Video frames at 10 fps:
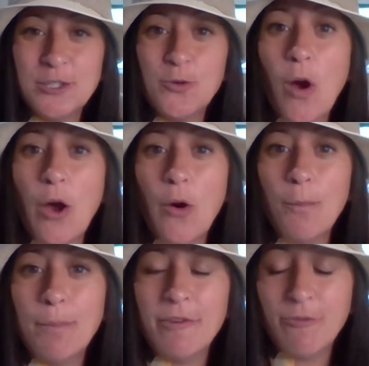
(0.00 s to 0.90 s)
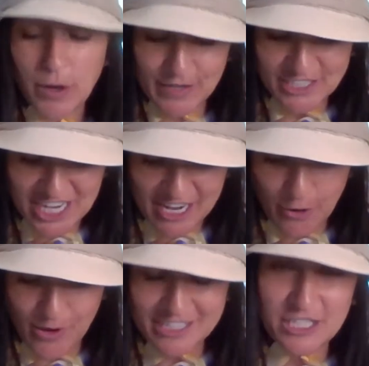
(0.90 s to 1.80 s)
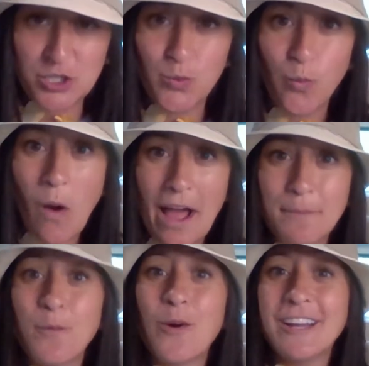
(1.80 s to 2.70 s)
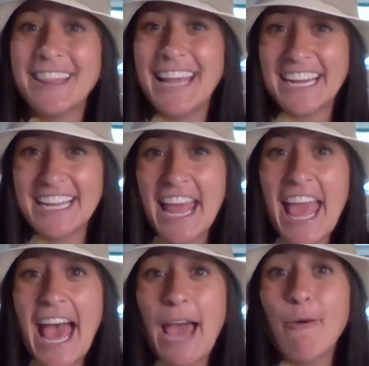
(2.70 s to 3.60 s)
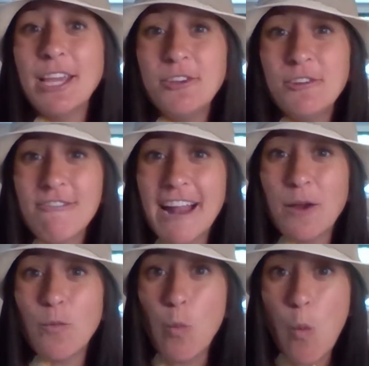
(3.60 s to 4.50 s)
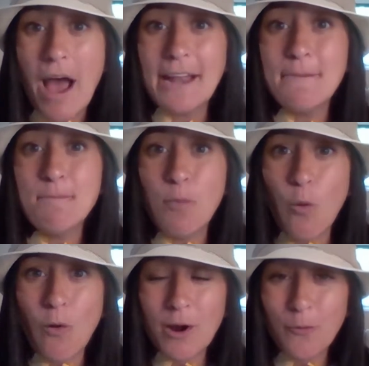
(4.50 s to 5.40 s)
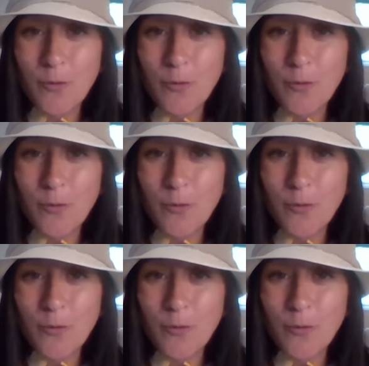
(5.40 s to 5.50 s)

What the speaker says: you before we check our work to do one more thing. I want you to write one more